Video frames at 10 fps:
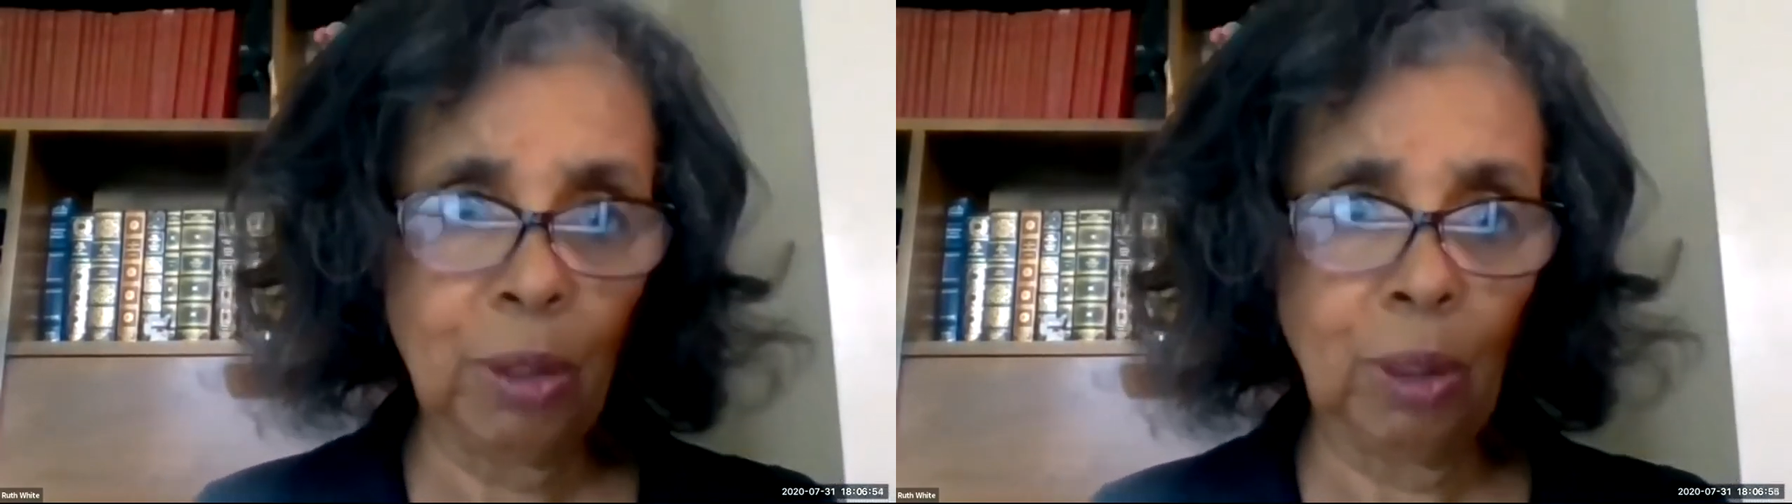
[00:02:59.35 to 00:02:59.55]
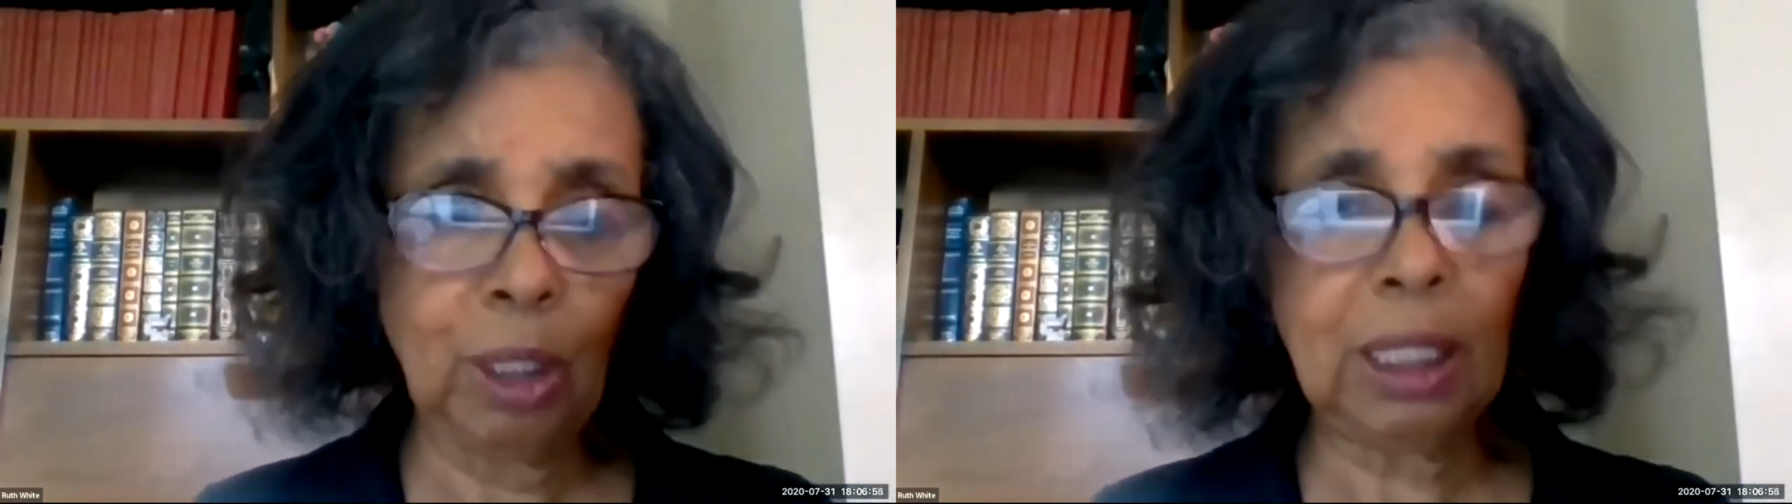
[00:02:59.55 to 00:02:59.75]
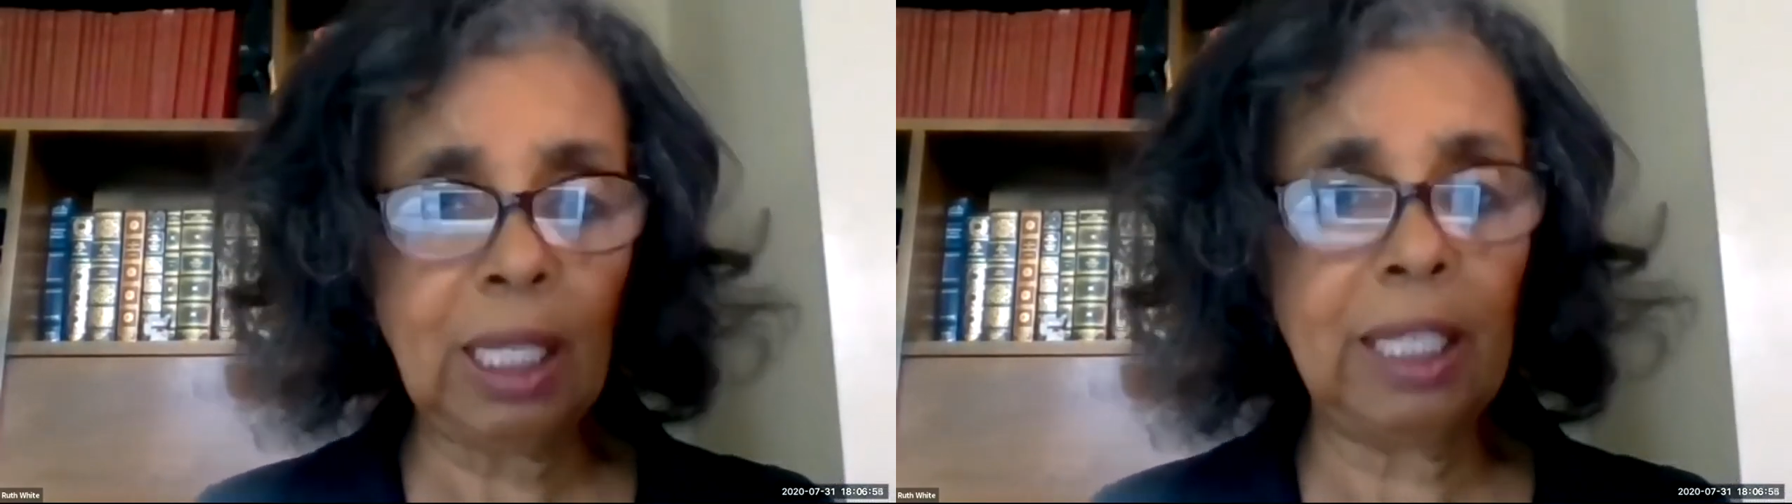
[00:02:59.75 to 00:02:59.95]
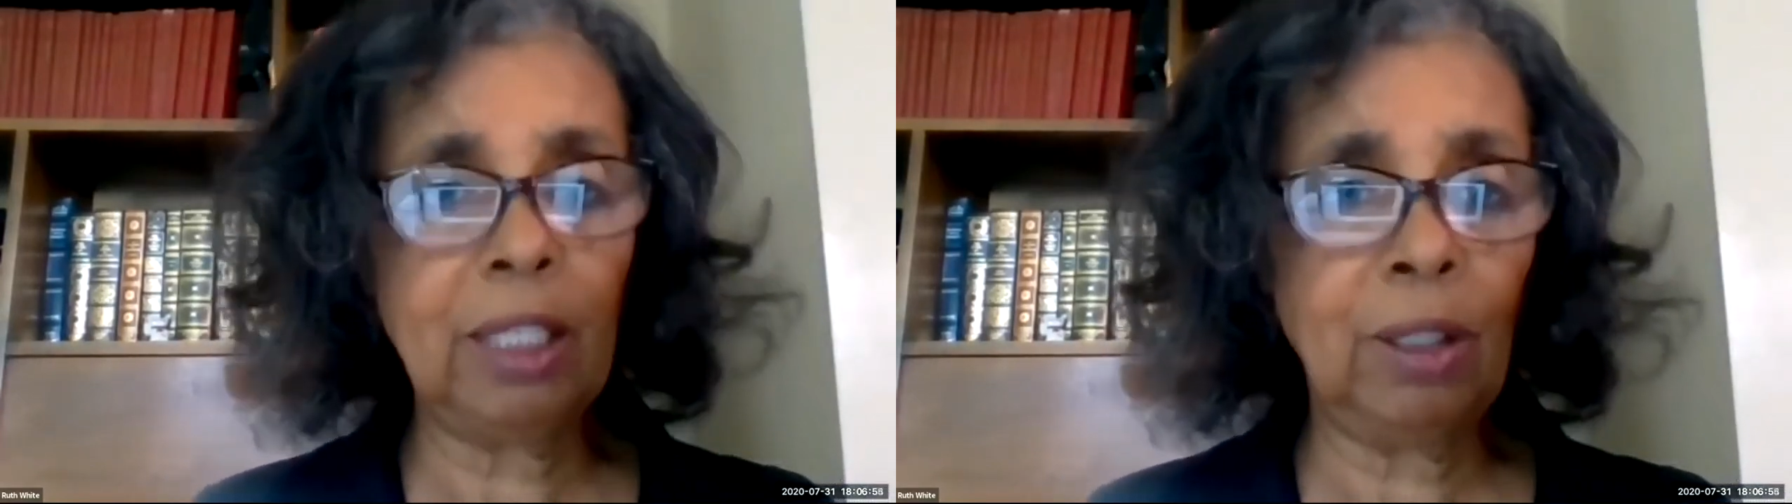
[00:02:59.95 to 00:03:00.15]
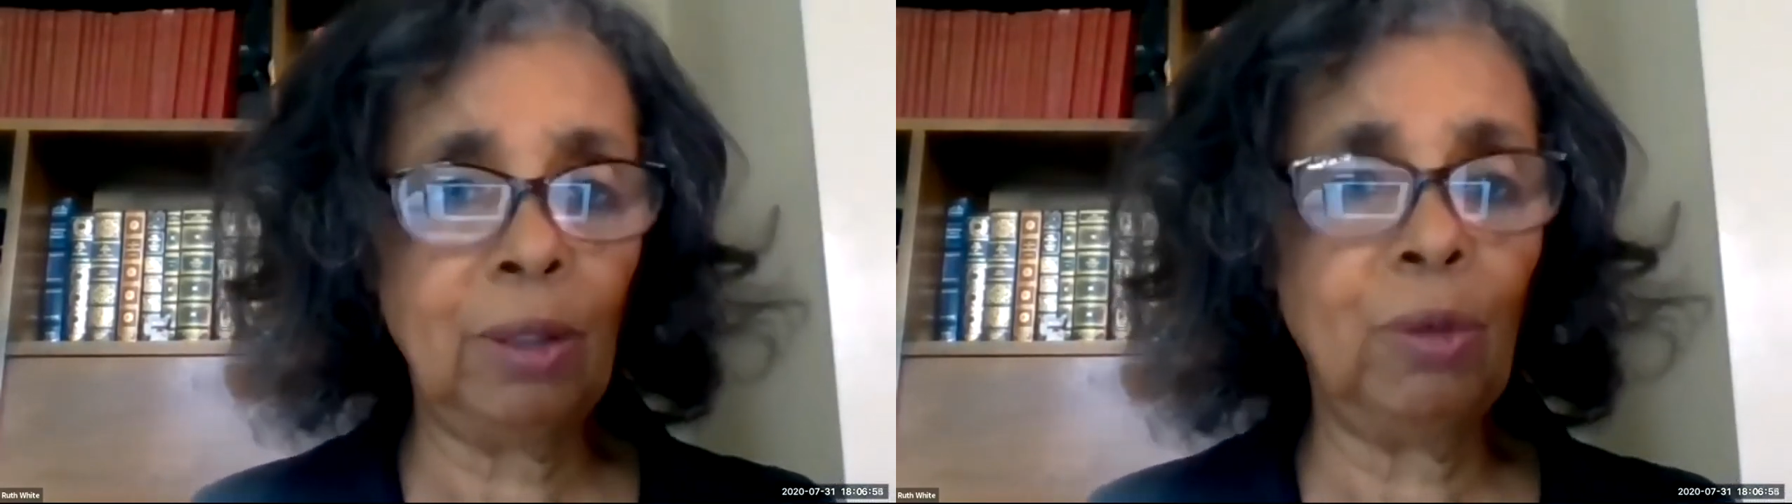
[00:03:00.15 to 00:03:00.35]
who looks
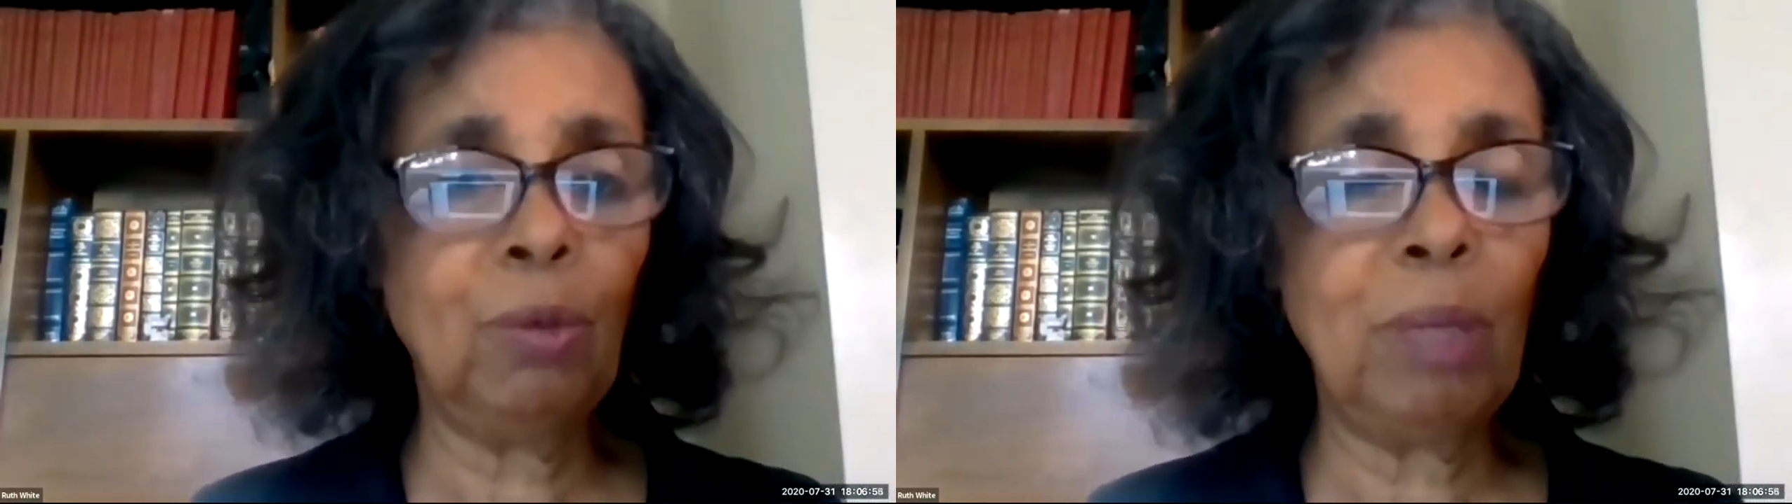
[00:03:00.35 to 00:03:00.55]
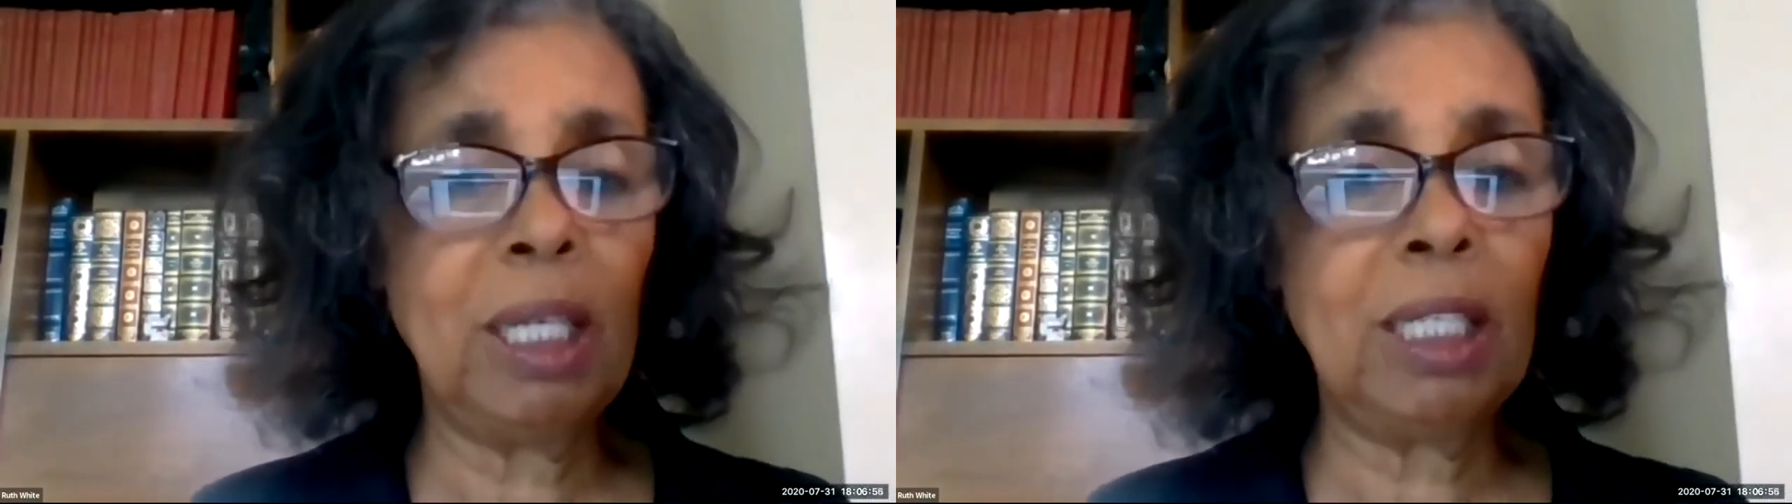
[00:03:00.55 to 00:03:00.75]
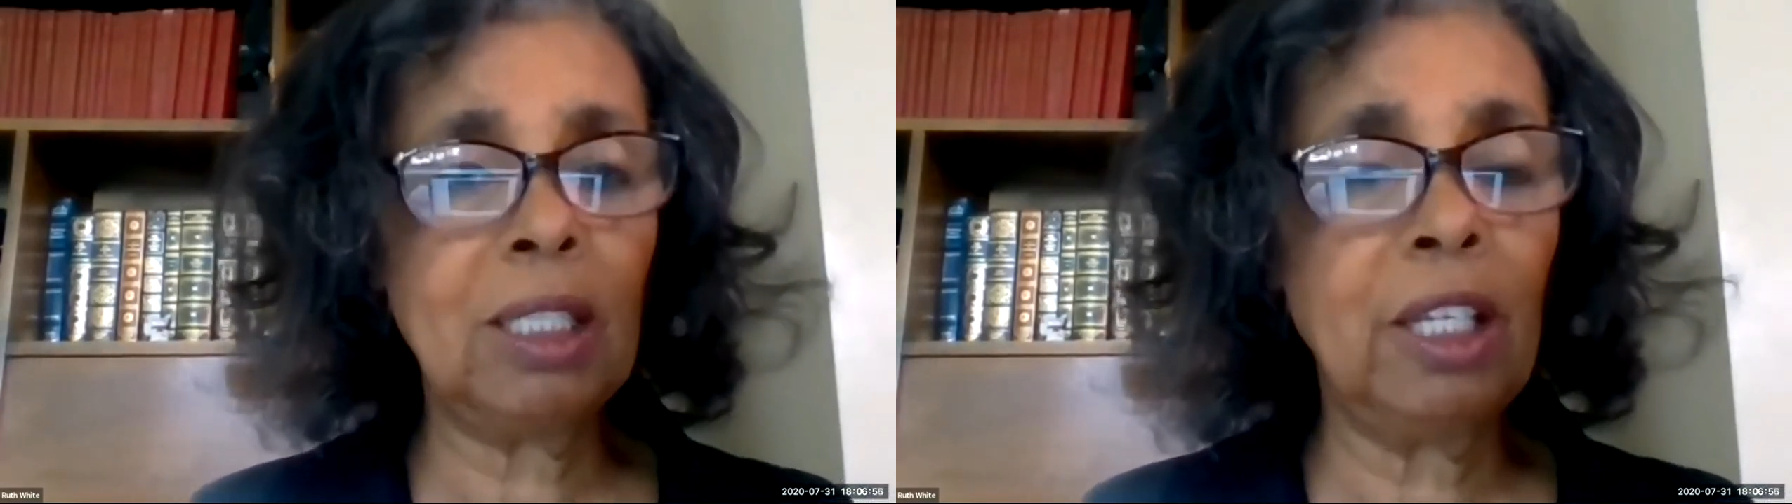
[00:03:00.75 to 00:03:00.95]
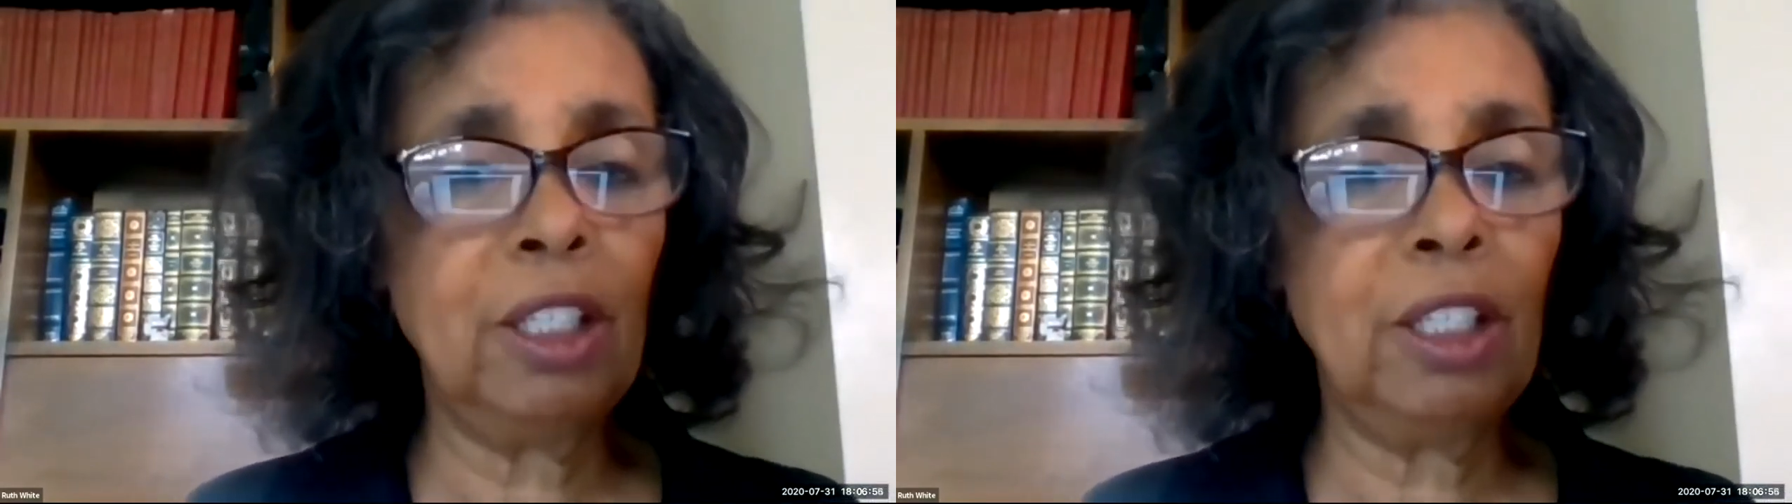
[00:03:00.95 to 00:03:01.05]
like you makes a